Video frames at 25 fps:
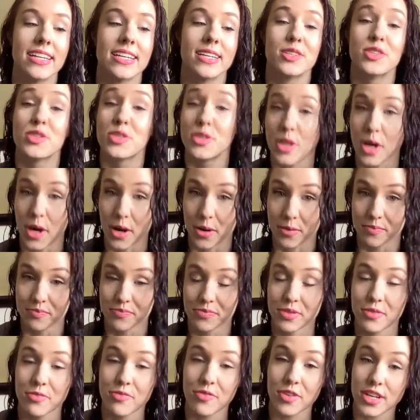So
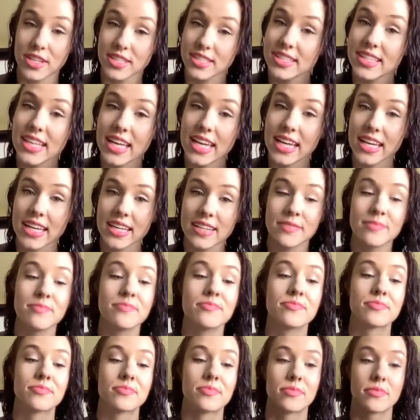first thing,
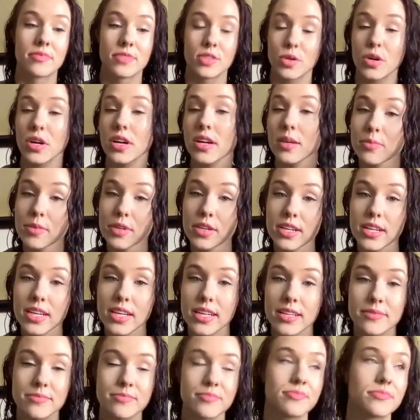tour
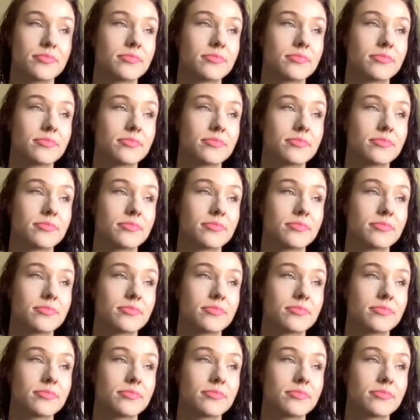community.